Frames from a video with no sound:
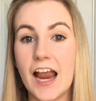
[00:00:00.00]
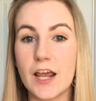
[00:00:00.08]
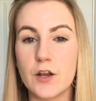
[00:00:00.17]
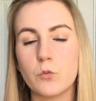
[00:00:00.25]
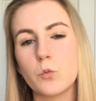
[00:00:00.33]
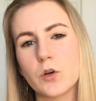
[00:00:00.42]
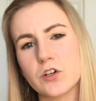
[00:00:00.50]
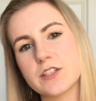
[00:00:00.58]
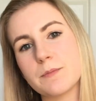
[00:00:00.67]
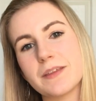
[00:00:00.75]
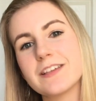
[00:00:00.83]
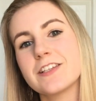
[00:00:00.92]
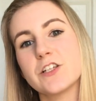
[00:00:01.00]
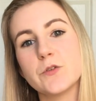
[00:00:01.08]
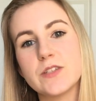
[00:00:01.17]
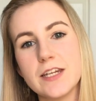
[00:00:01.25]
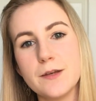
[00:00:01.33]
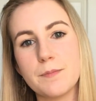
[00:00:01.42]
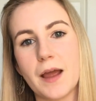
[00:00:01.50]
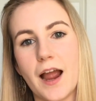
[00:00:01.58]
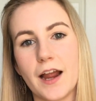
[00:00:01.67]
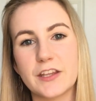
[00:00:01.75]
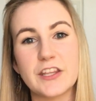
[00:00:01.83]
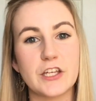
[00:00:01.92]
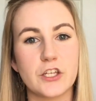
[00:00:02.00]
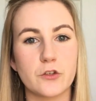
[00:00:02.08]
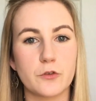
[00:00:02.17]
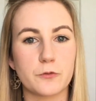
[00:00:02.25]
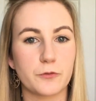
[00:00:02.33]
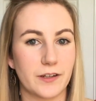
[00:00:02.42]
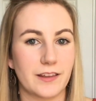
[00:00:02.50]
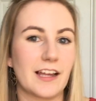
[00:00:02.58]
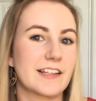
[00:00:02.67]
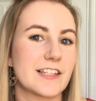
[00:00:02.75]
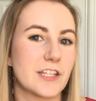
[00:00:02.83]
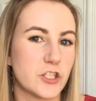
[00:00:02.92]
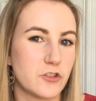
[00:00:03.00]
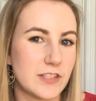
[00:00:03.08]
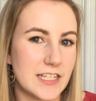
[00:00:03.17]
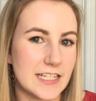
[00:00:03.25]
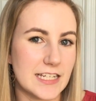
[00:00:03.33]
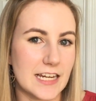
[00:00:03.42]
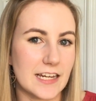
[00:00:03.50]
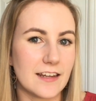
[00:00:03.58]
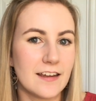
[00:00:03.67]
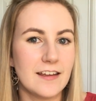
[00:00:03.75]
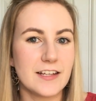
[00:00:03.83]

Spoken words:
And what are some things that you didn't pack that you realized that you did need?